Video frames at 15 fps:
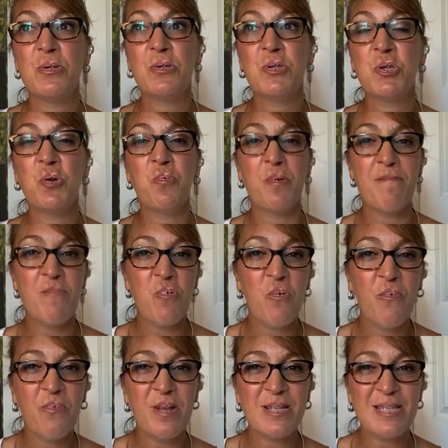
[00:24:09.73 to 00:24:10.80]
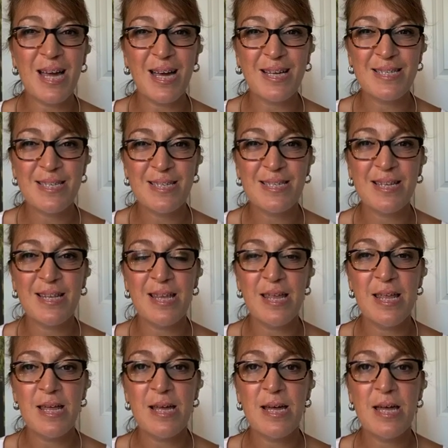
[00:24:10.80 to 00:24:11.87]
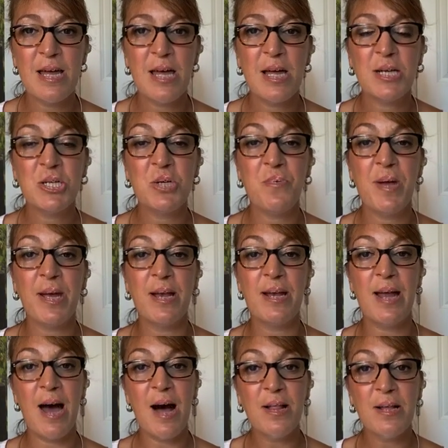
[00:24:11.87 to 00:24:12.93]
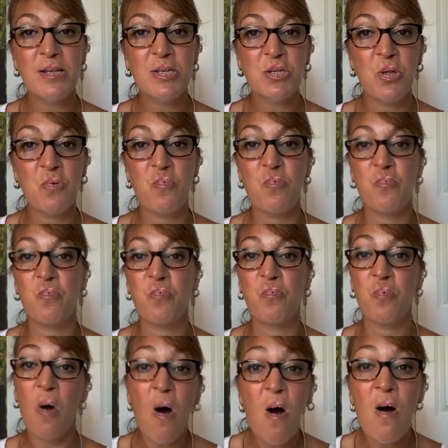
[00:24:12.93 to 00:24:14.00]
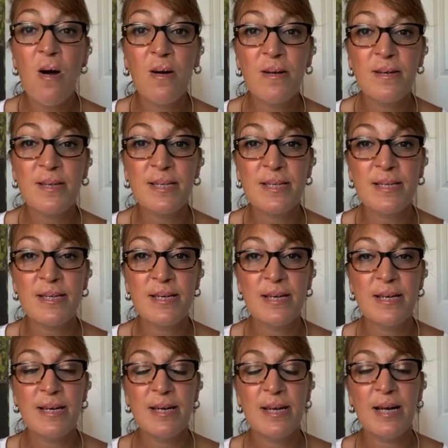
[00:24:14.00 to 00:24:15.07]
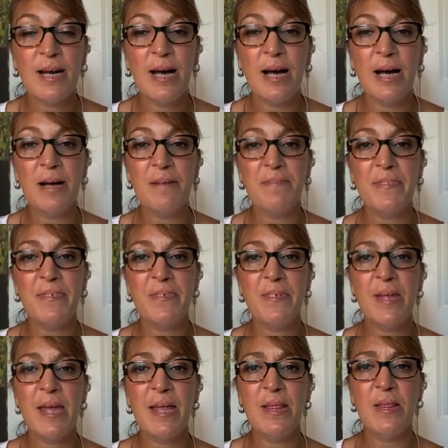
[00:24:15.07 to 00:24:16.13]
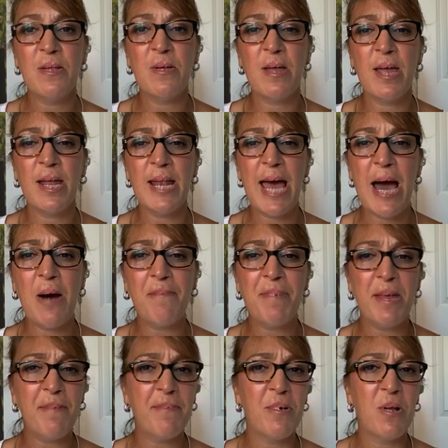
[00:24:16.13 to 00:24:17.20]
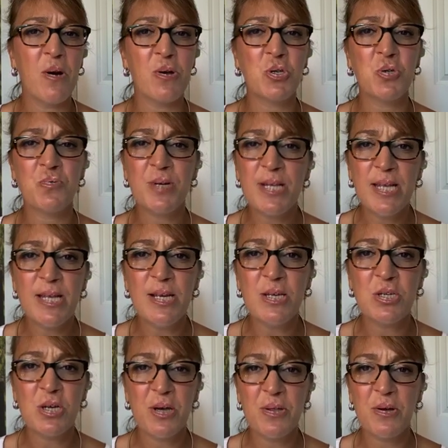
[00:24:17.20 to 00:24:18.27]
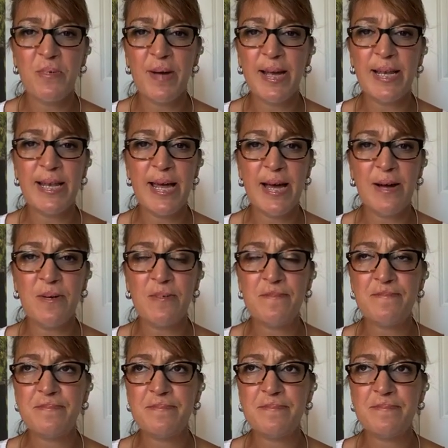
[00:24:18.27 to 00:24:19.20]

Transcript: to remove the toxicity, to acknowledge the wrongs um, in in how people are treating each other right now,